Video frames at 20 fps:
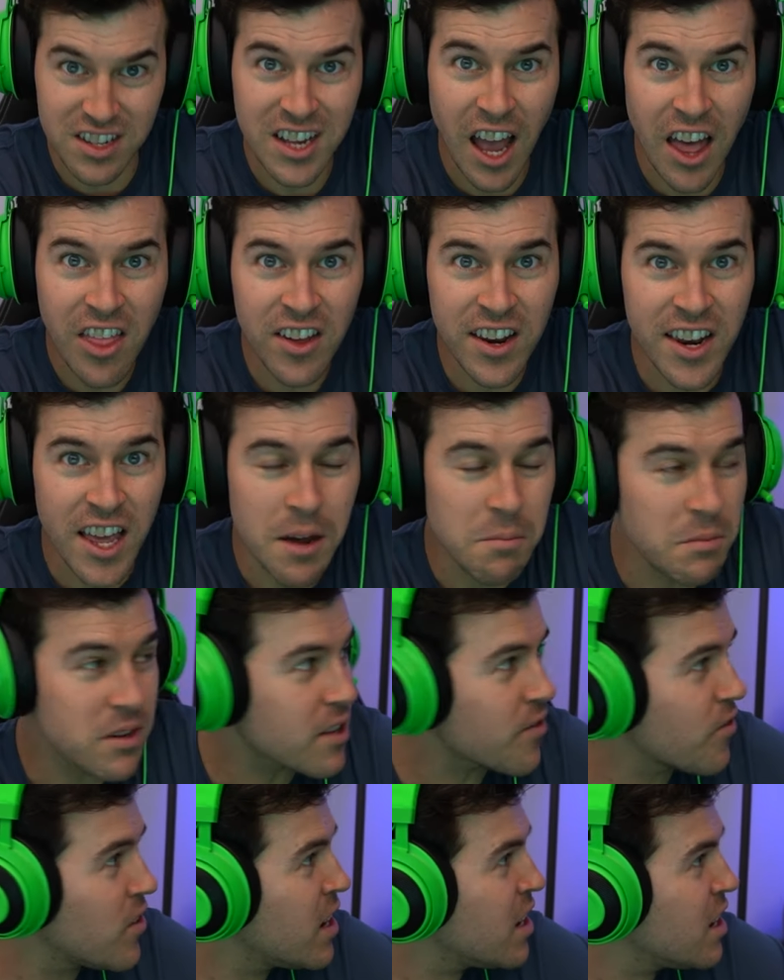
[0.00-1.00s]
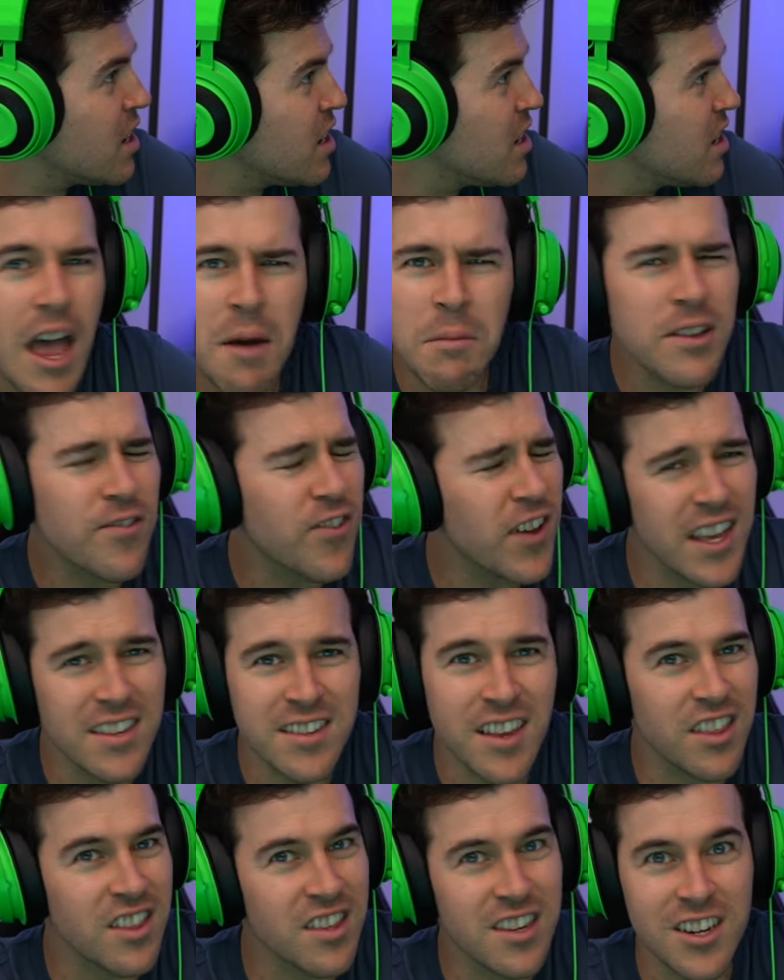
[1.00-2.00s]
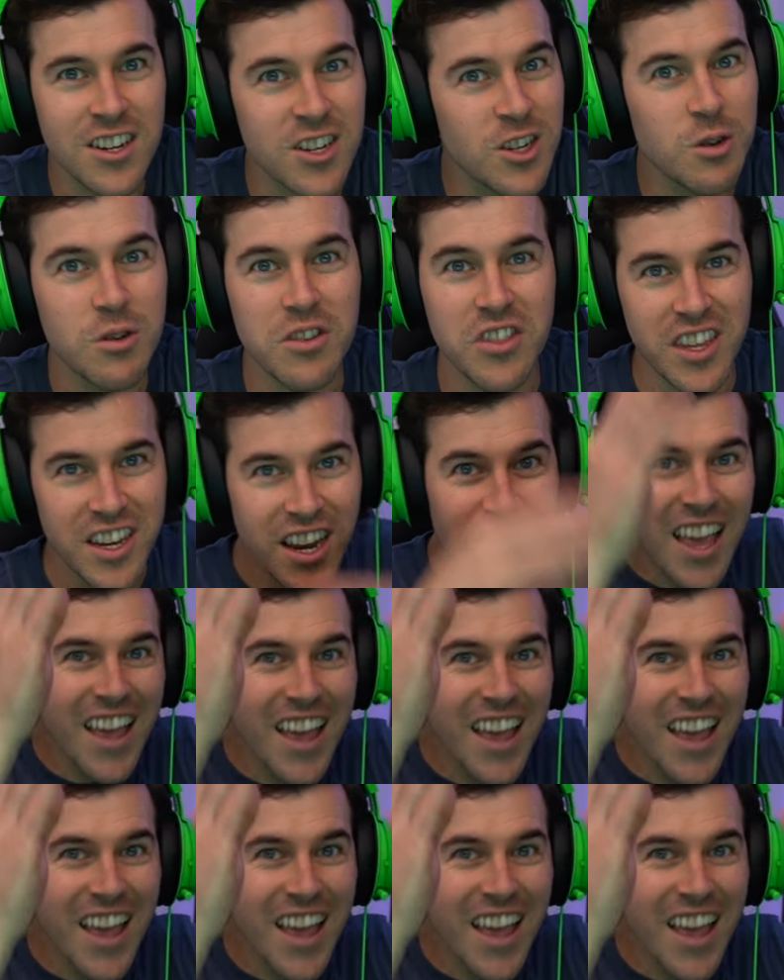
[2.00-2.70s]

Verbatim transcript: southern hemisphere. Hemisphere has nothing to do with it.